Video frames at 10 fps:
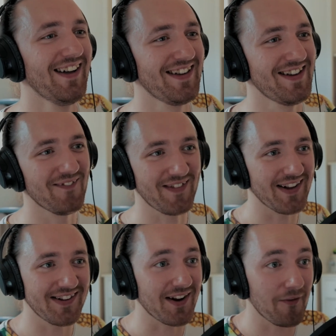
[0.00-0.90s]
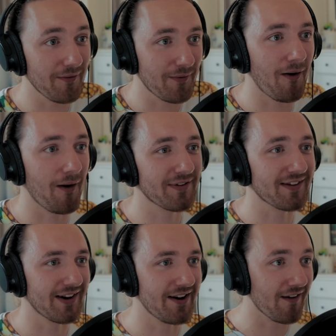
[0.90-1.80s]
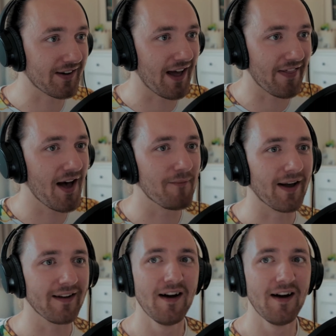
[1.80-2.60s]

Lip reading: Yeah, it did. Well, I wasn't going to not get there, mate.